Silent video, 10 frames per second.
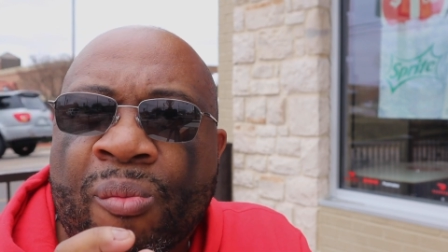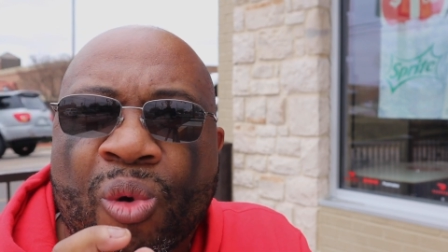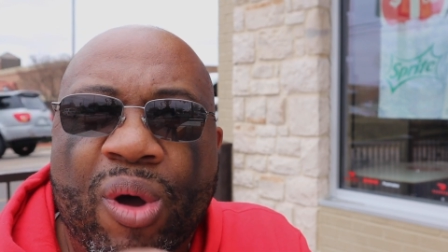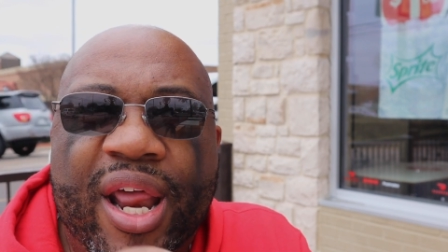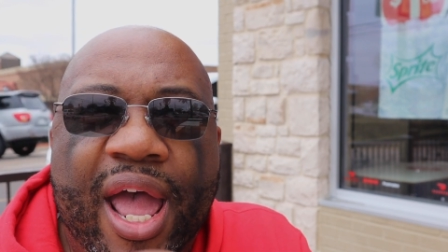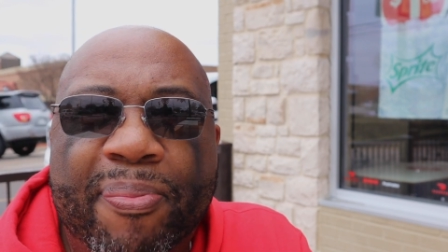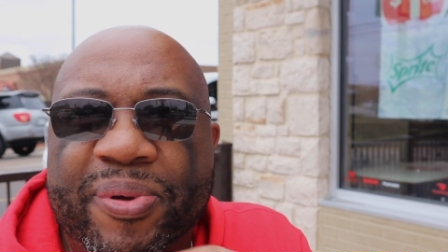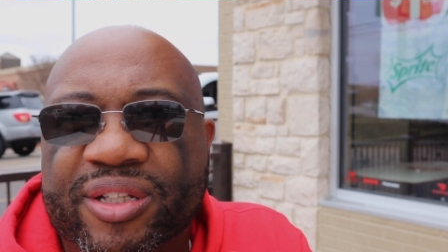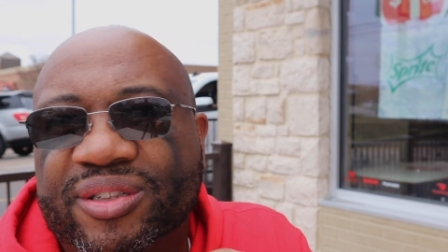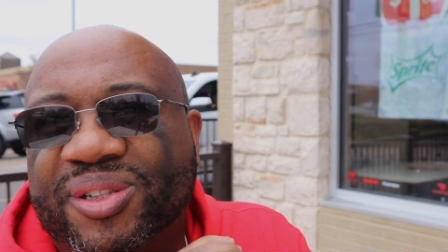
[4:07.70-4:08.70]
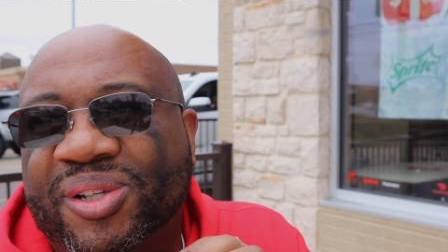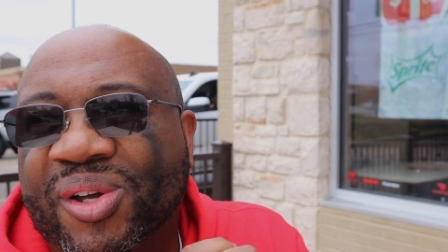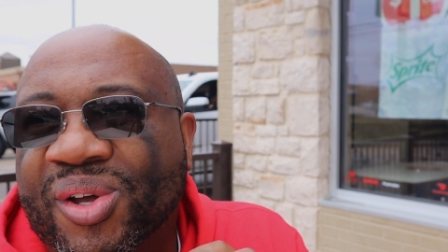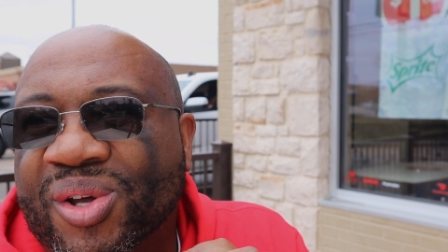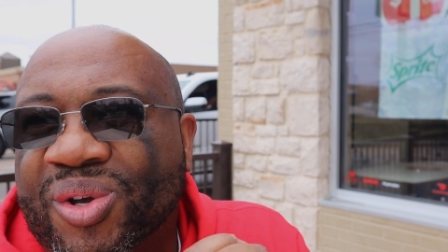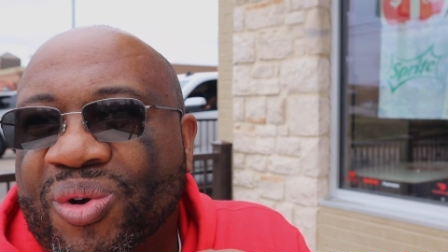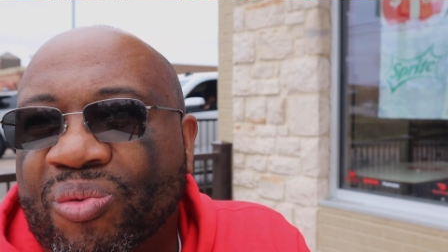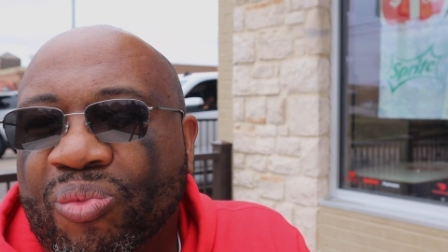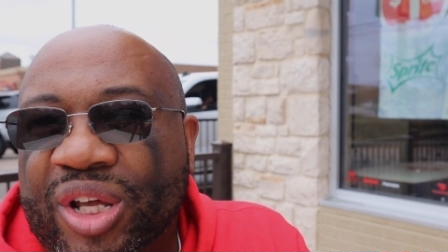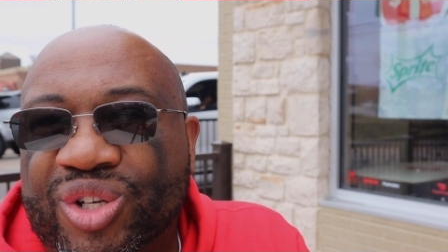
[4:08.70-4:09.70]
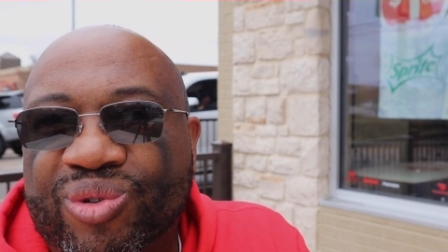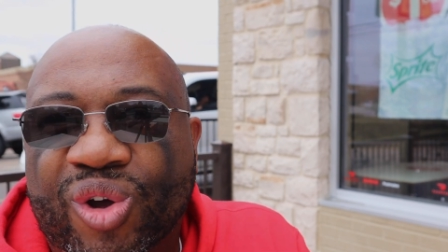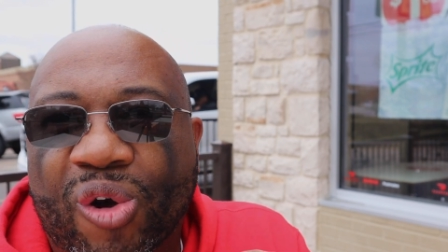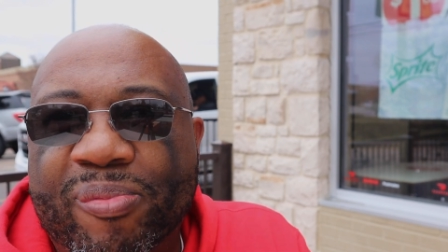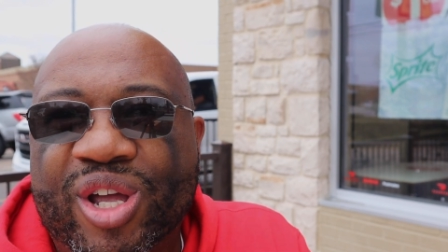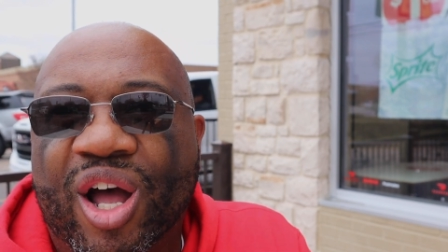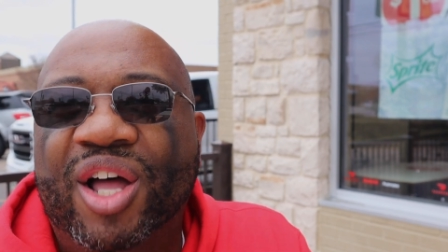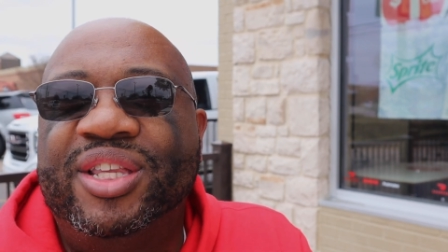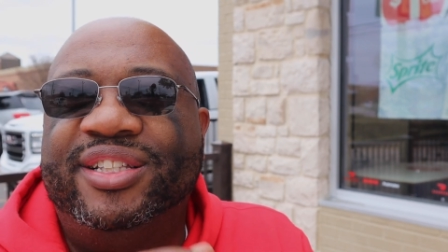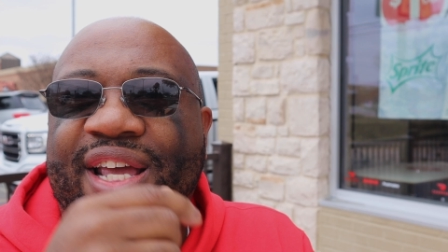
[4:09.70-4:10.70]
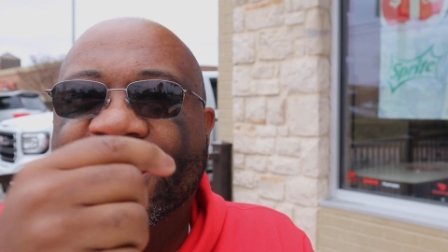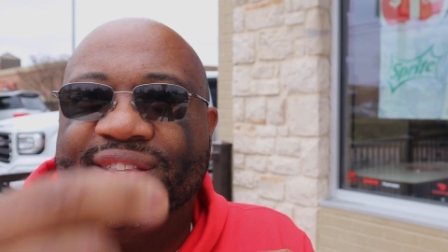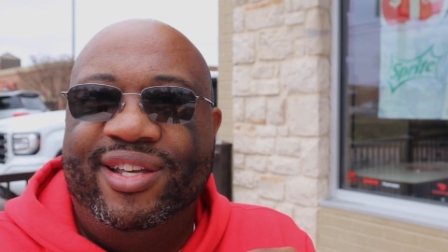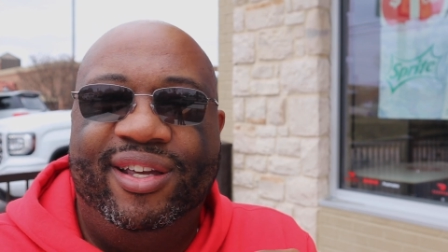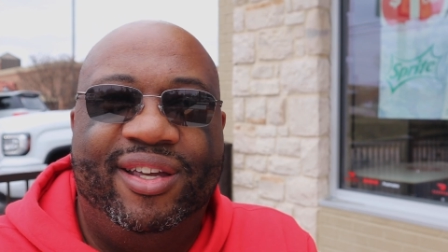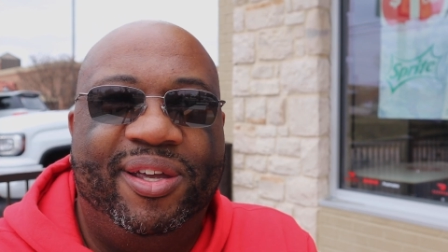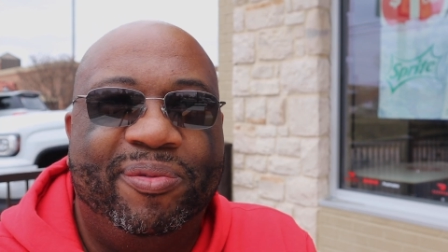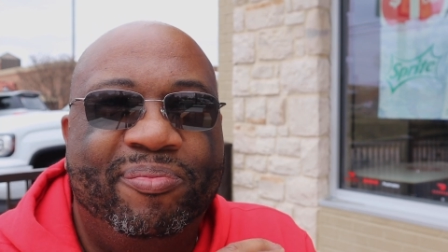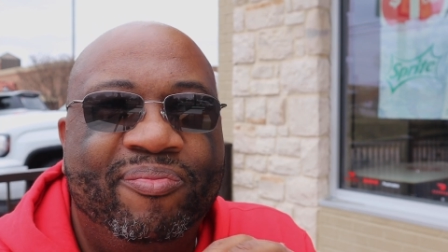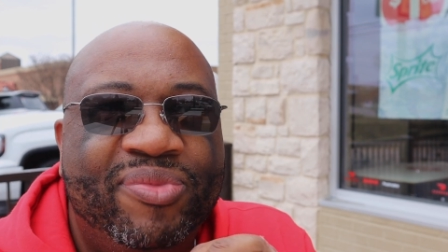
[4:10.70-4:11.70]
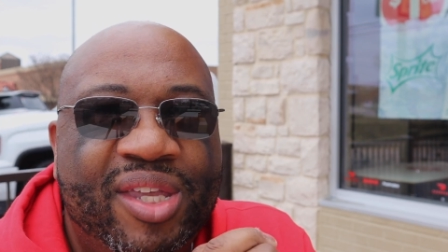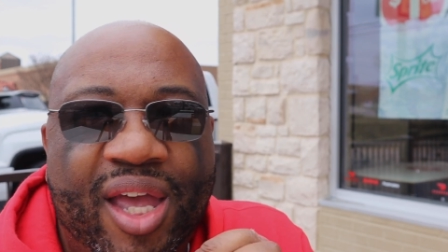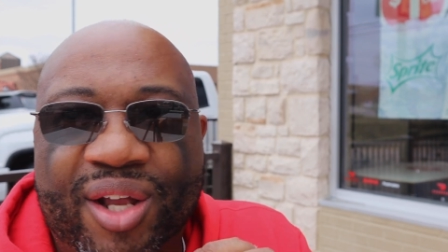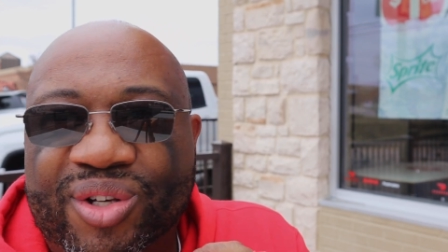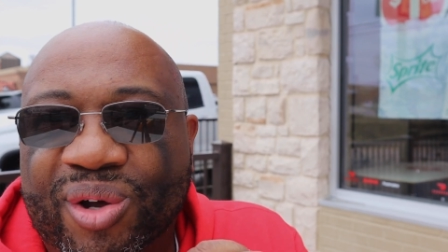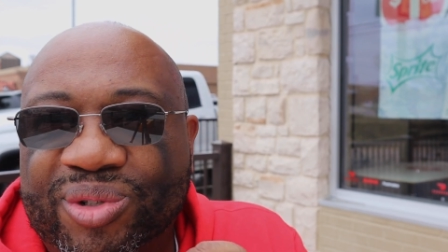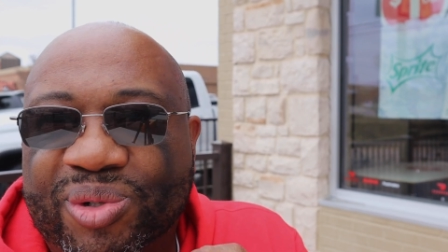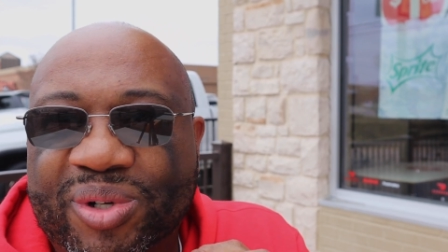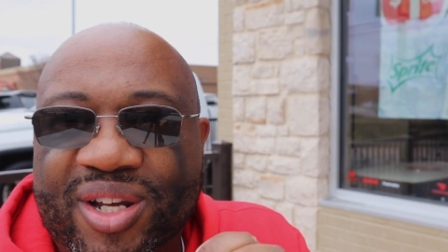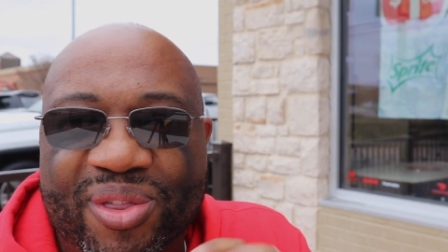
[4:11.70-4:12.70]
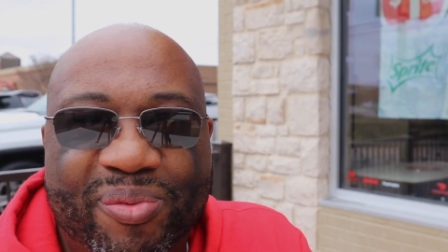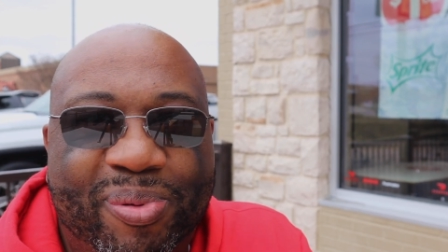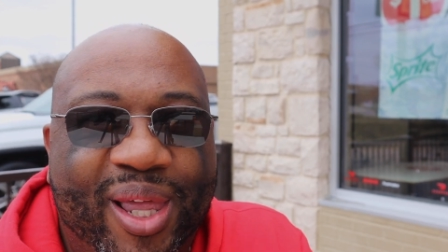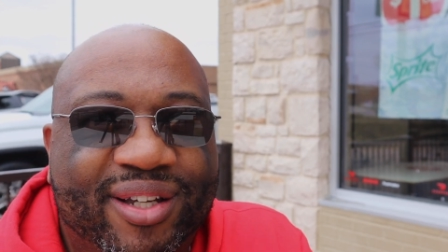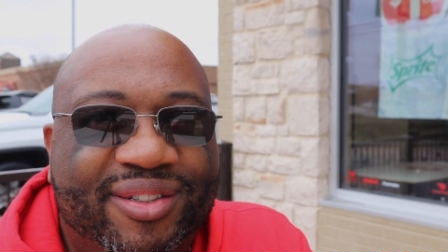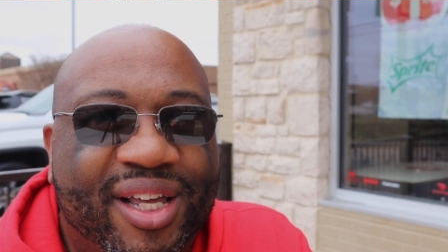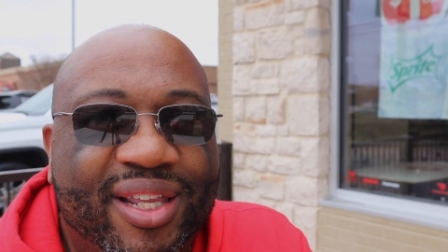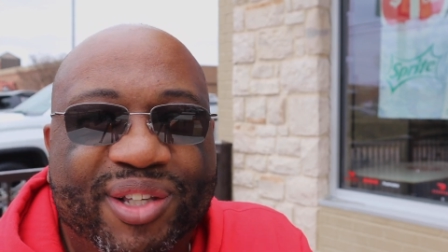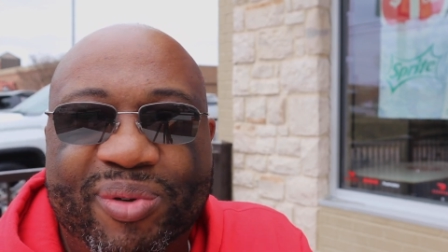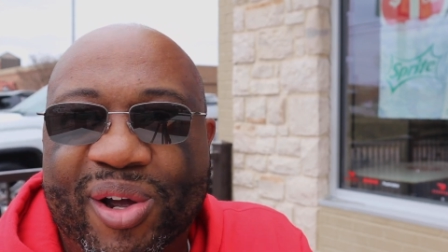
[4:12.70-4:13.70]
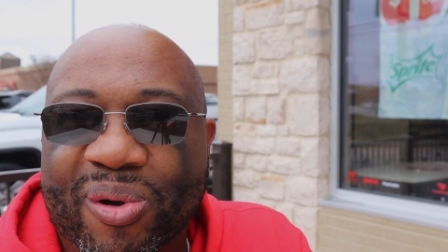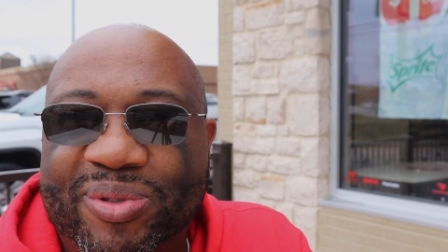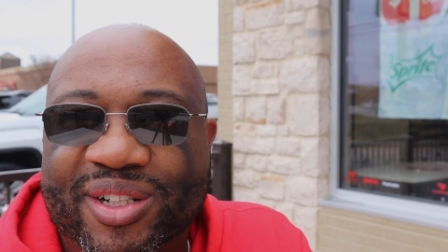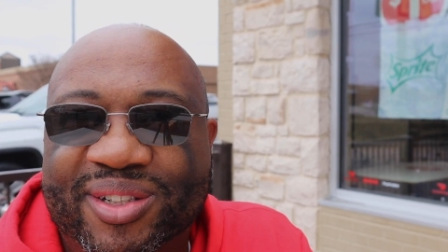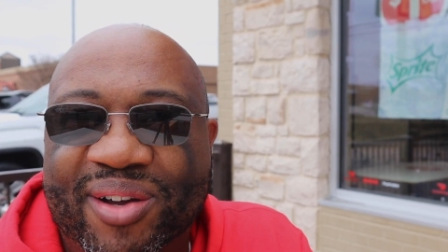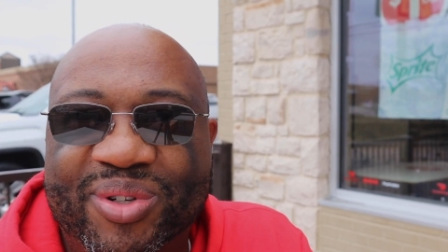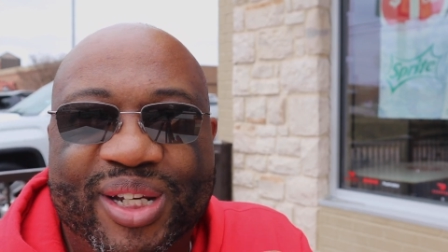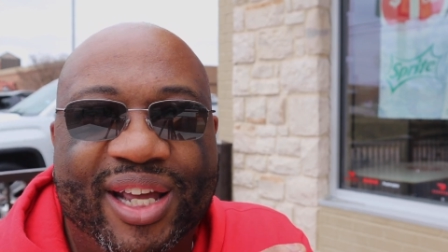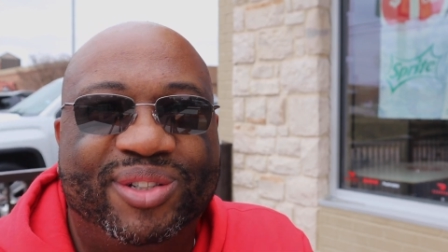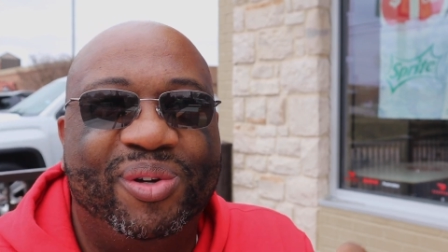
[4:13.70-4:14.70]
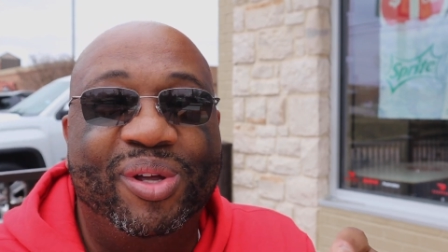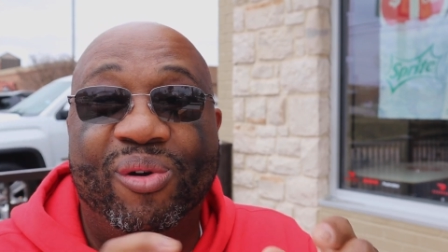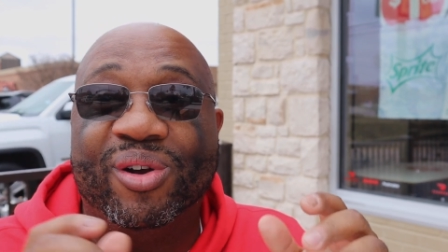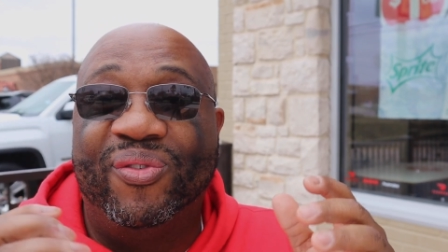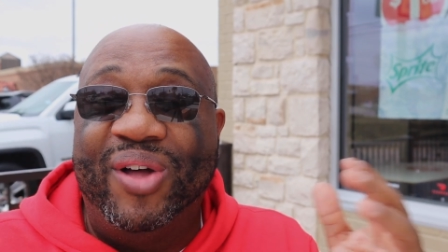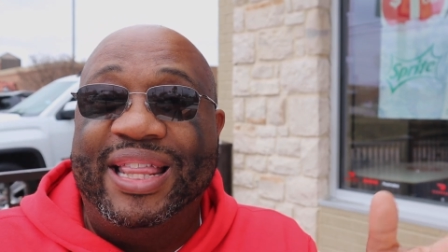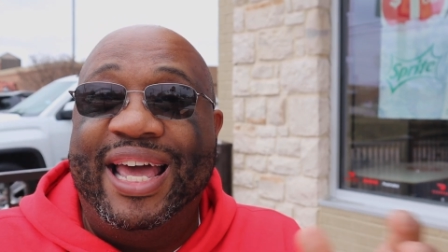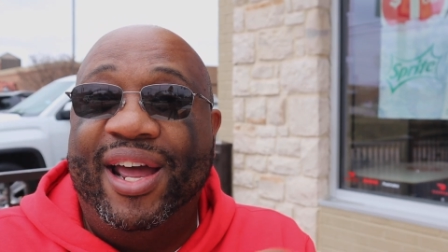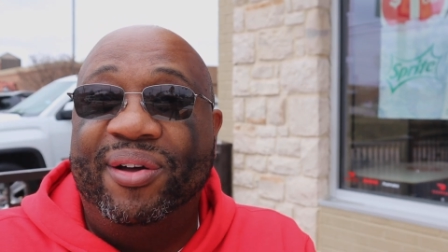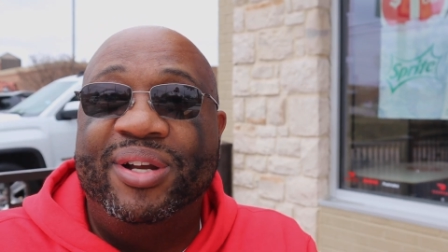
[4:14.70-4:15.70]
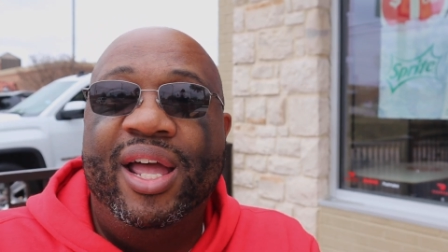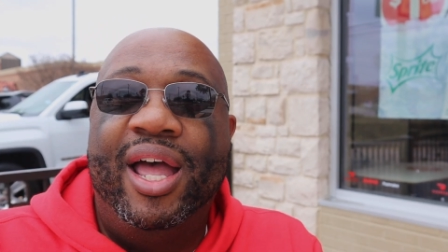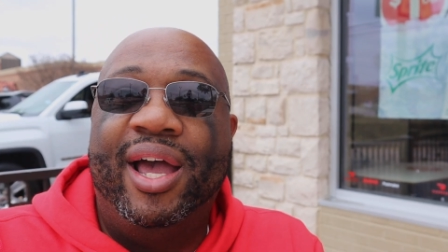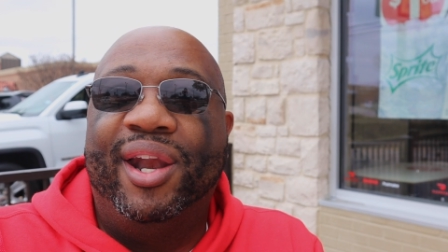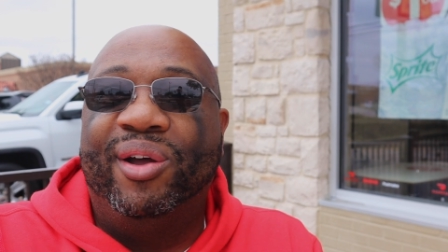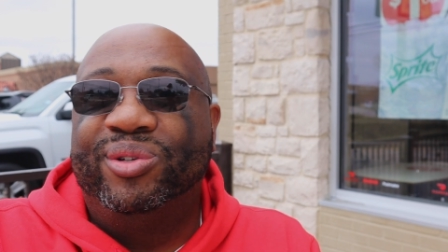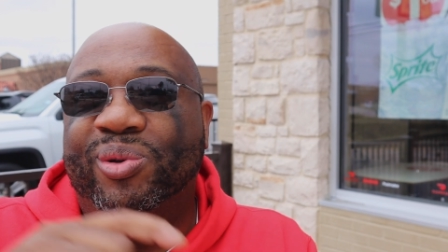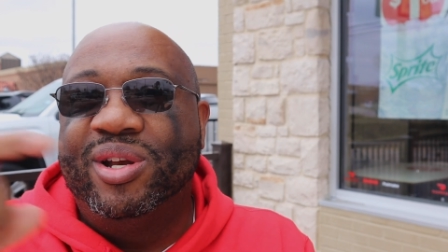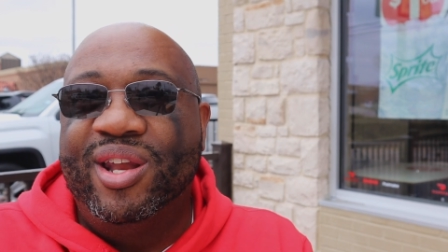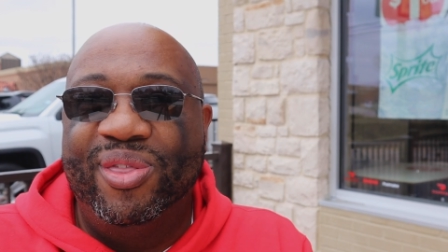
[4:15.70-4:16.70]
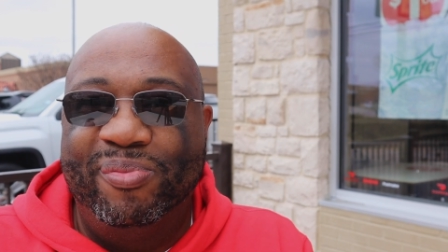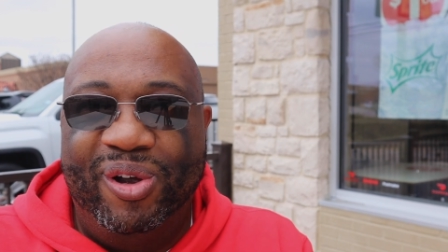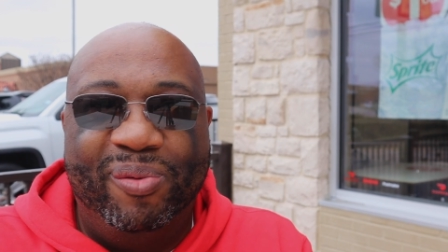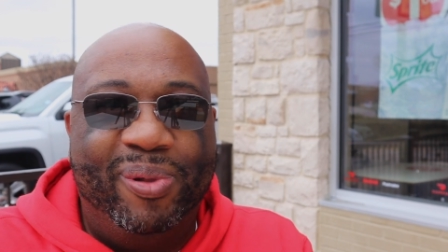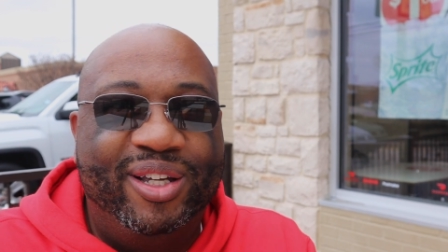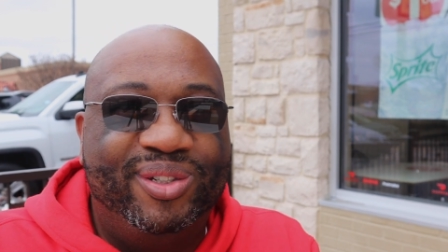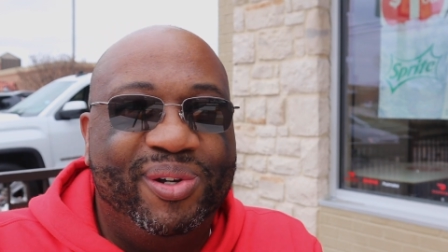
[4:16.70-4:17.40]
But what happens when you go beyond the technique and go to another place? And that's what I hope to discover today. So in order to find that out, I gotta go to another burger place.